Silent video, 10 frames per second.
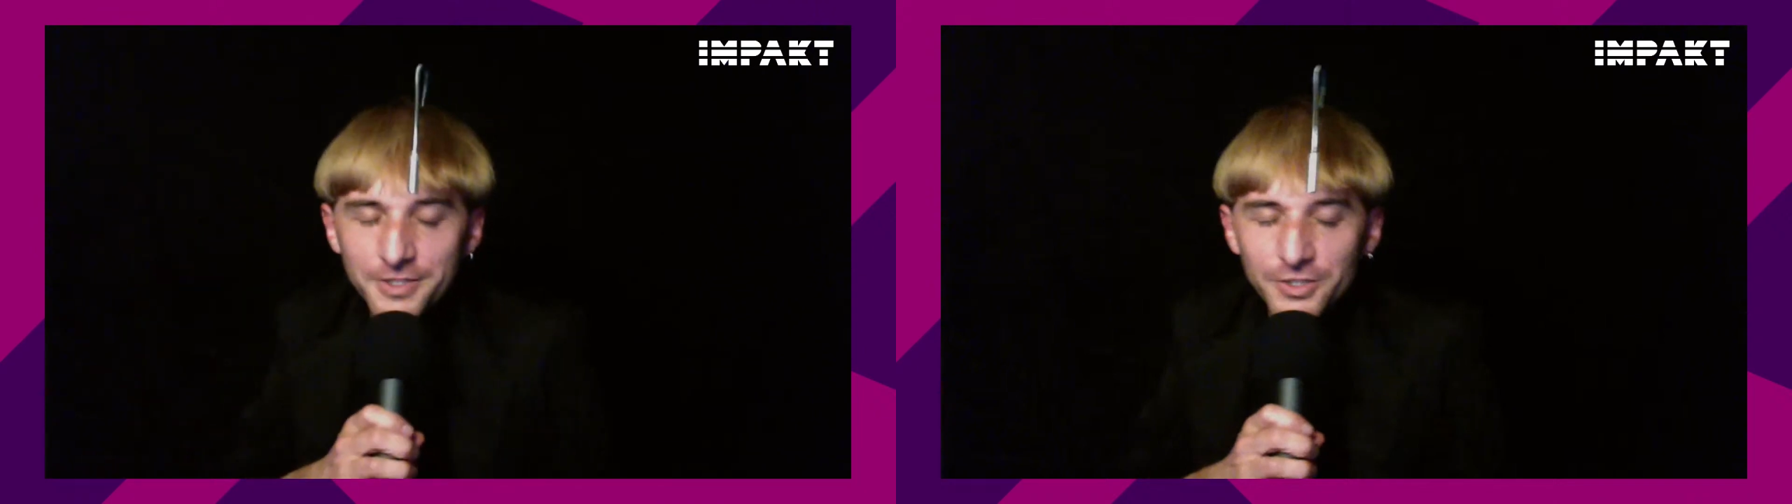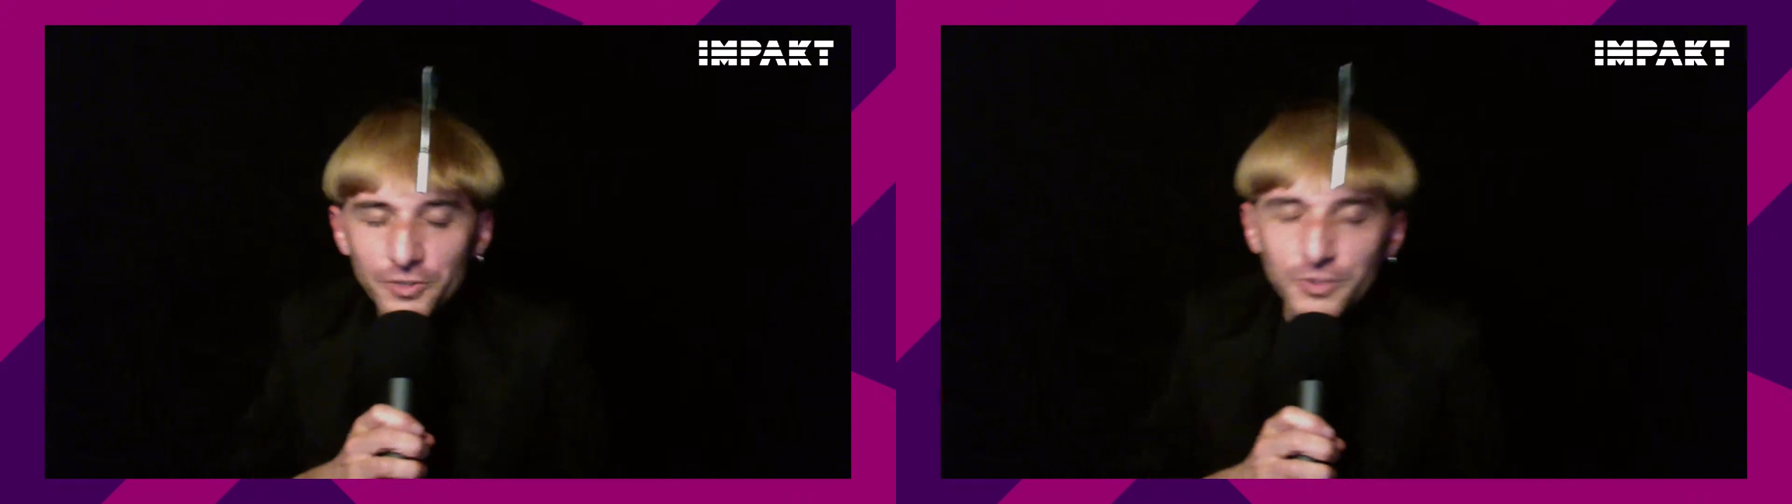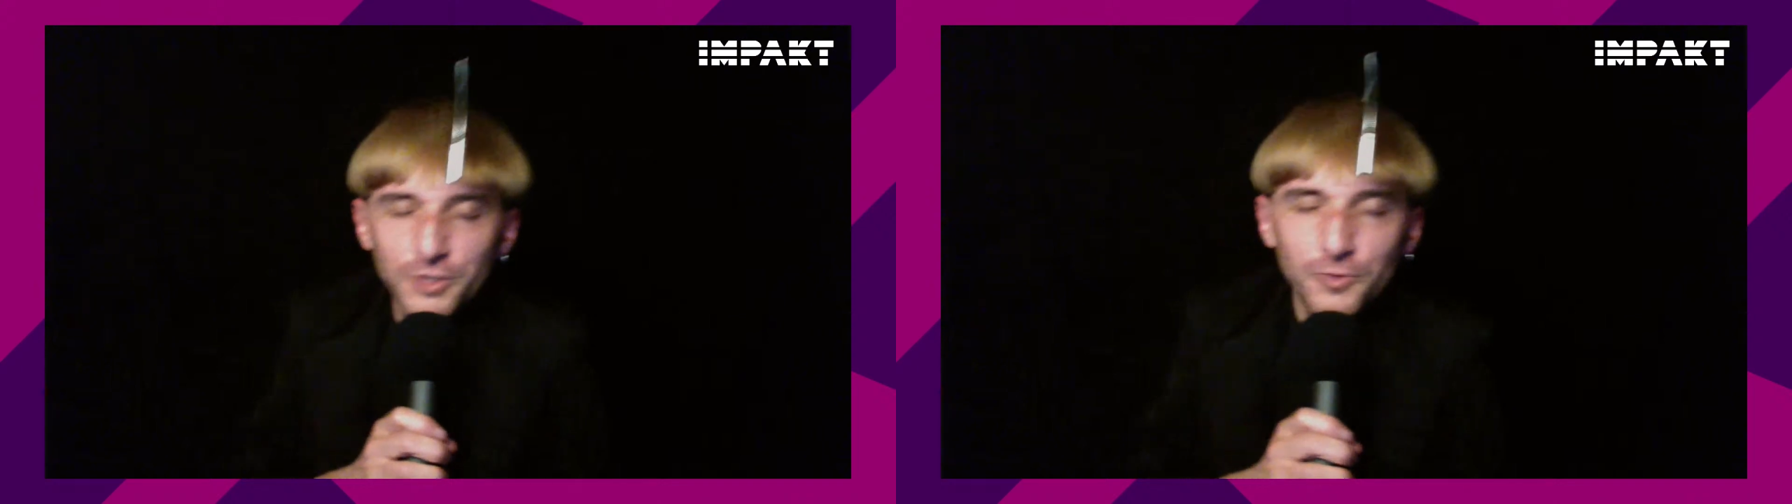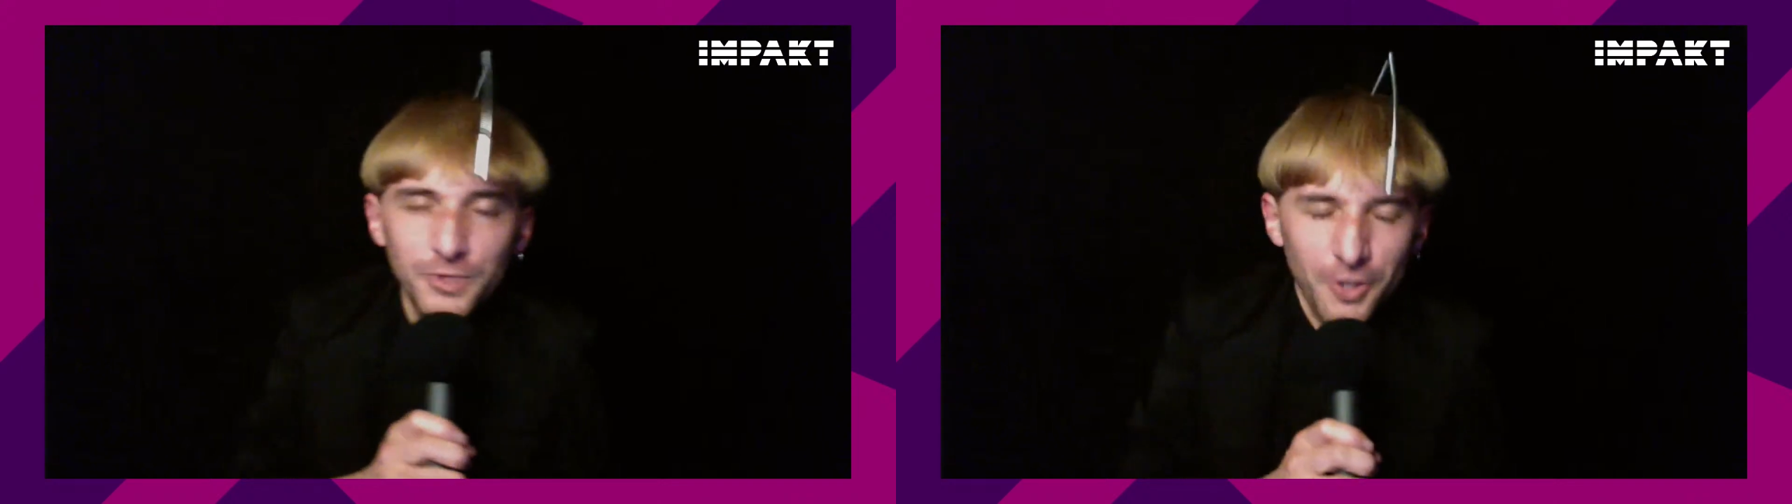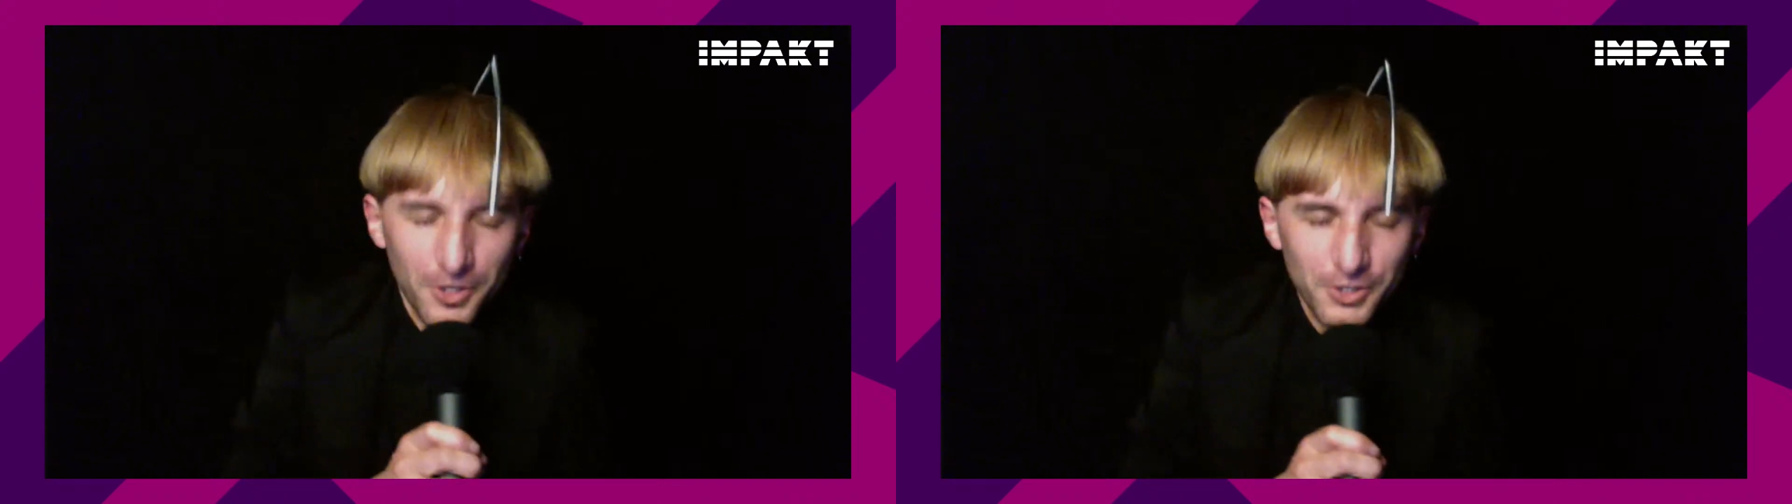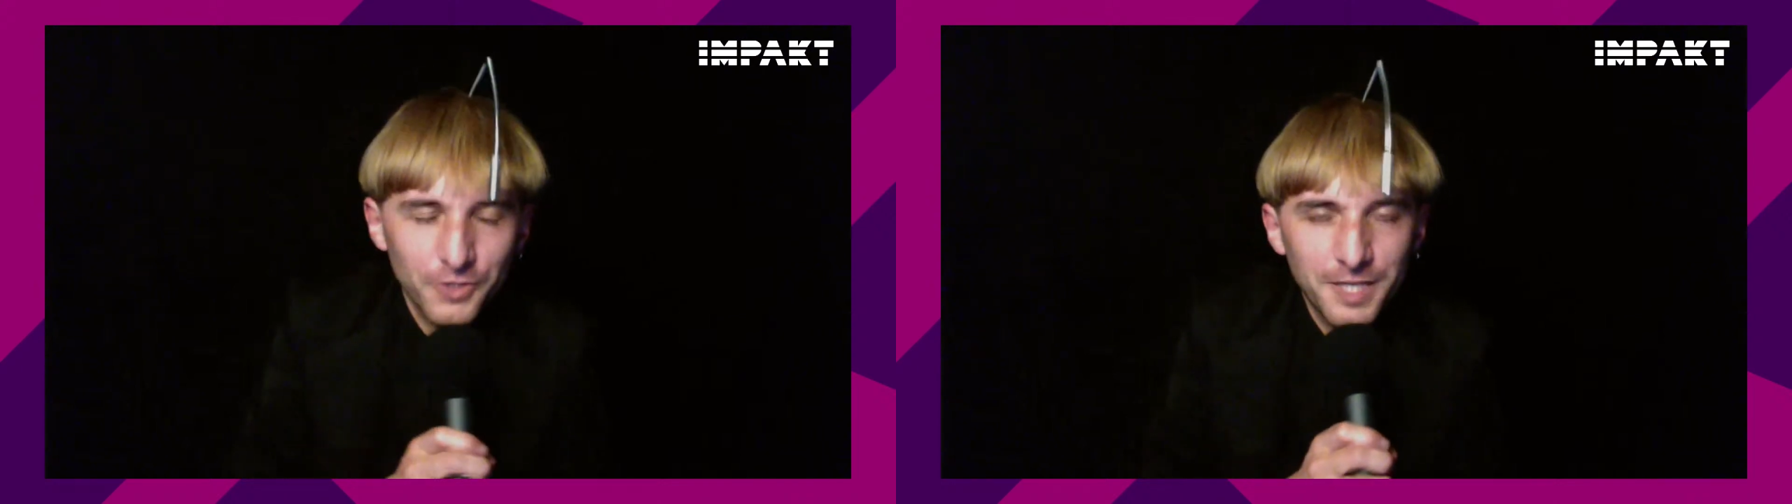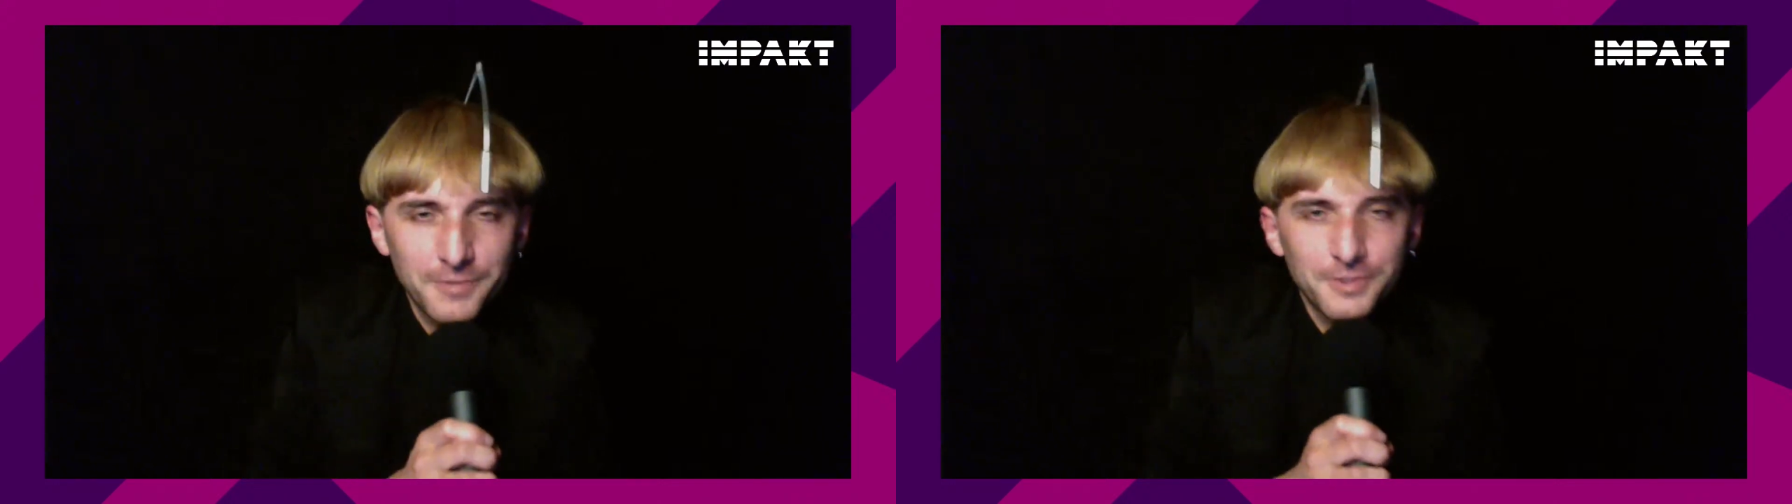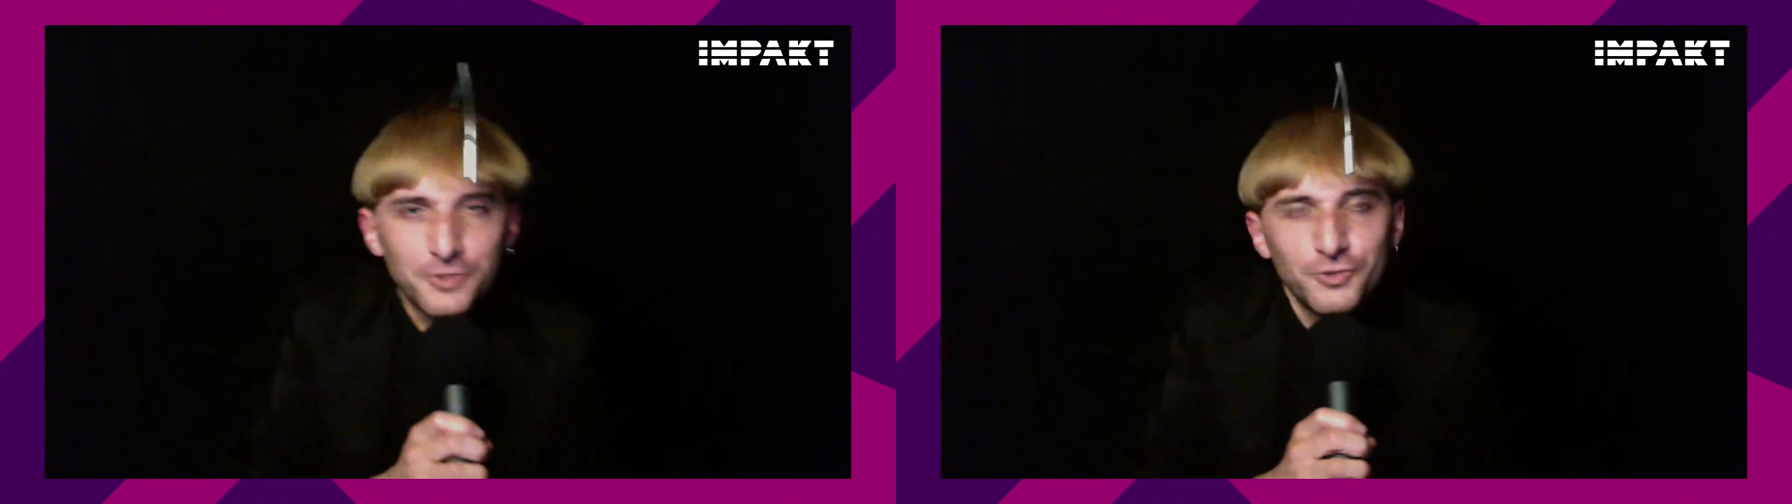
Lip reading: you will also be able